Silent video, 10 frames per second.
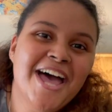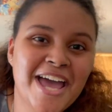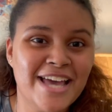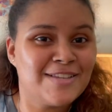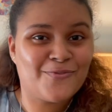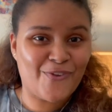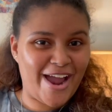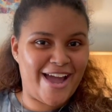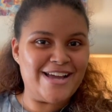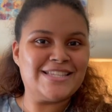It's
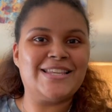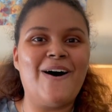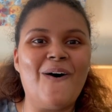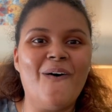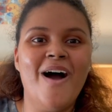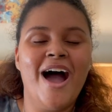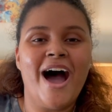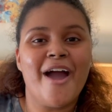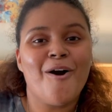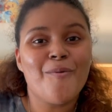free. So
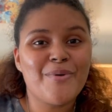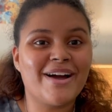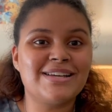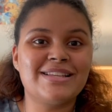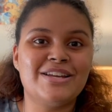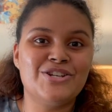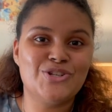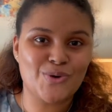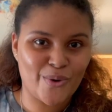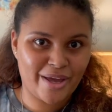I hope you guys
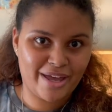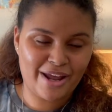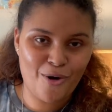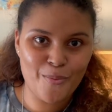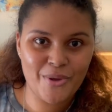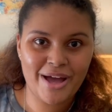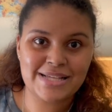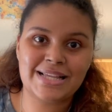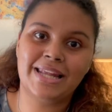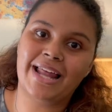enjoy, and I hope you
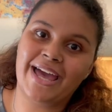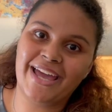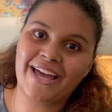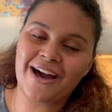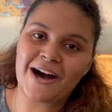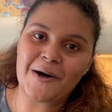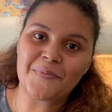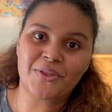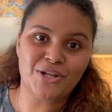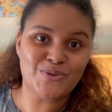guys like
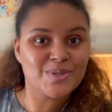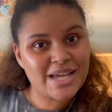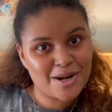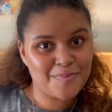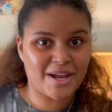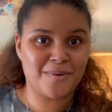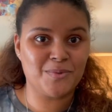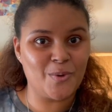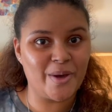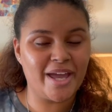the new setup that I'm
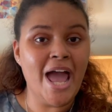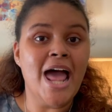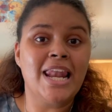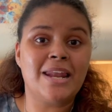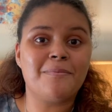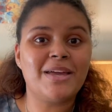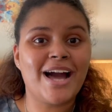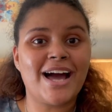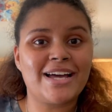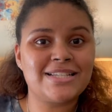doing. Let me
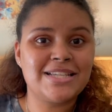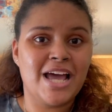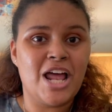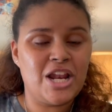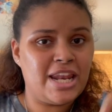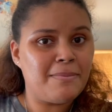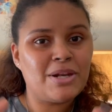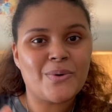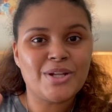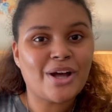
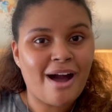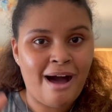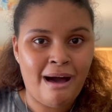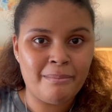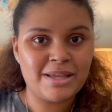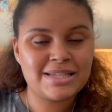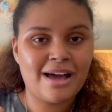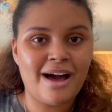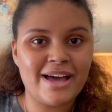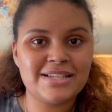know in the comments,
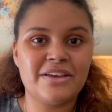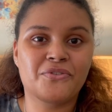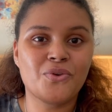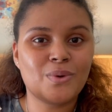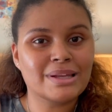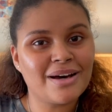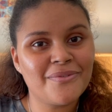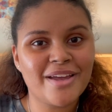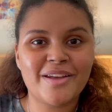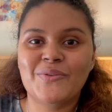guys, if you love
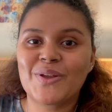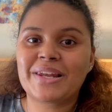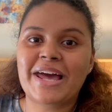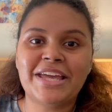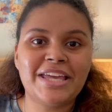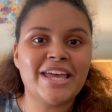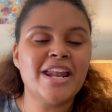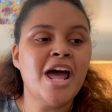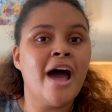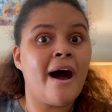it, if you like
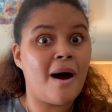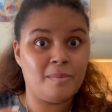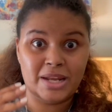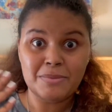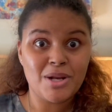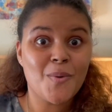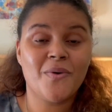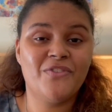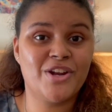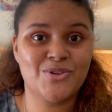it. Let me know
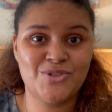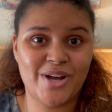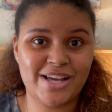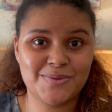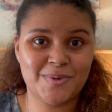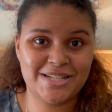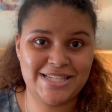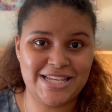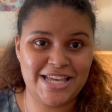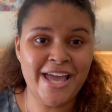what videos you guys want to
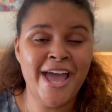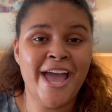see.